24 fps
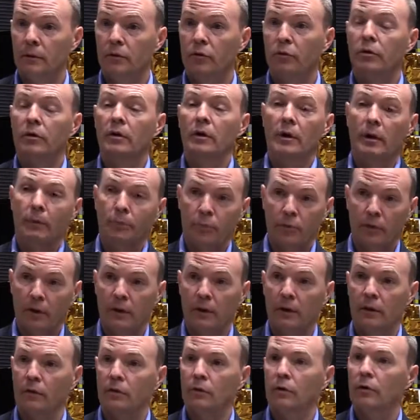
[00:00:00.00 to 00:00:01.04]
You can upgrade it,
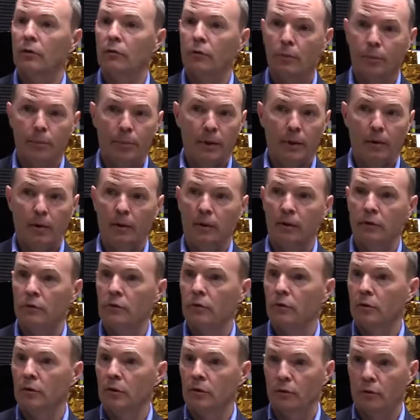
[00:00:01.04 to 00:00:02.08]
you can repair it,
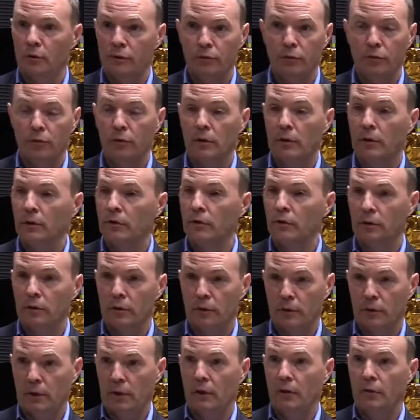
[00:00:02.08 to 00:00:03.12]
you can refuel it, you
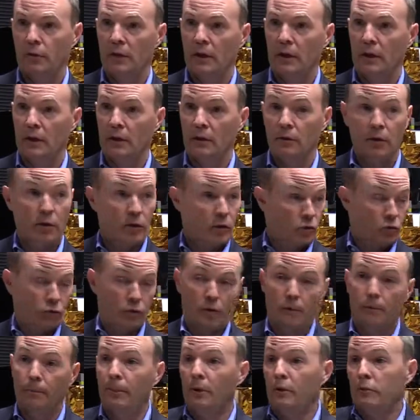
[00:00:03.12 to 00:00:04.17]
can relocate it, you
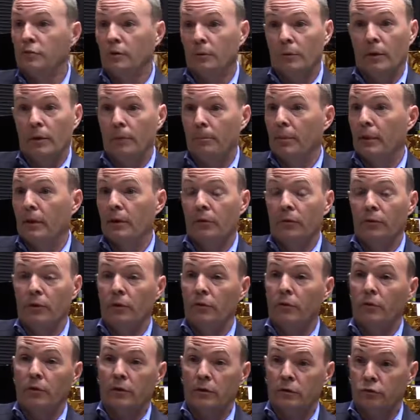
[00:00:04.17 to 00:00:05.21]
can build something bigger than
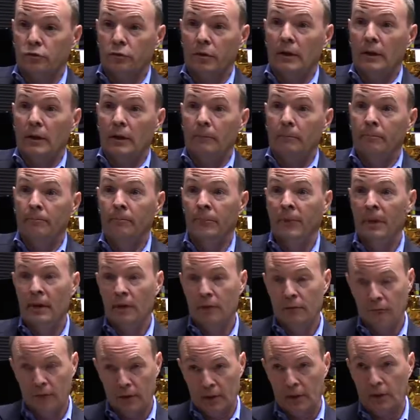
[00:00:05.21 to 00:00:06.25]
you can dream
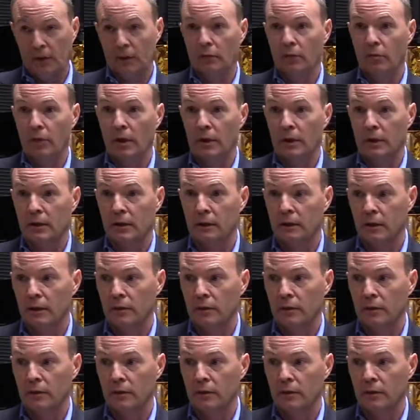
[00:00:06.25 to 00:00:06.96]
fitting in a rocket.